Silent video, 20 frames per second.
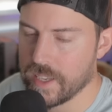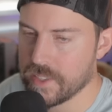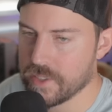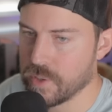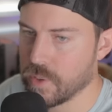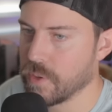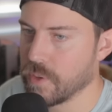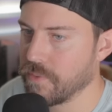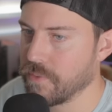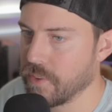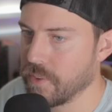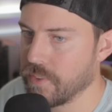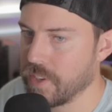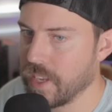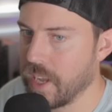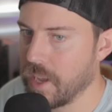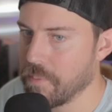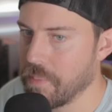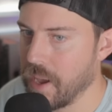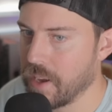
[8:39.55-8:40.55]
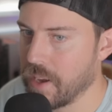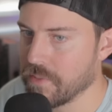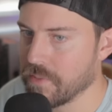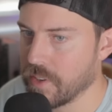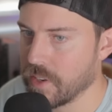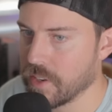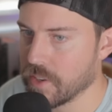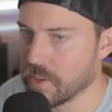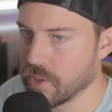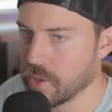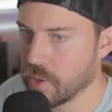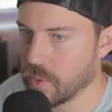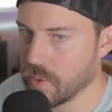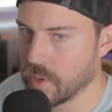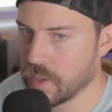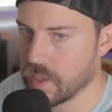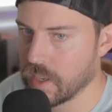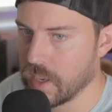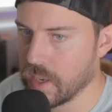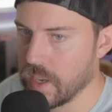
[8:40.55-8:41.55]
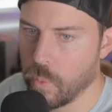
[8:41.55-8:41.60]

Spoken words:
258 pound-feet of torque.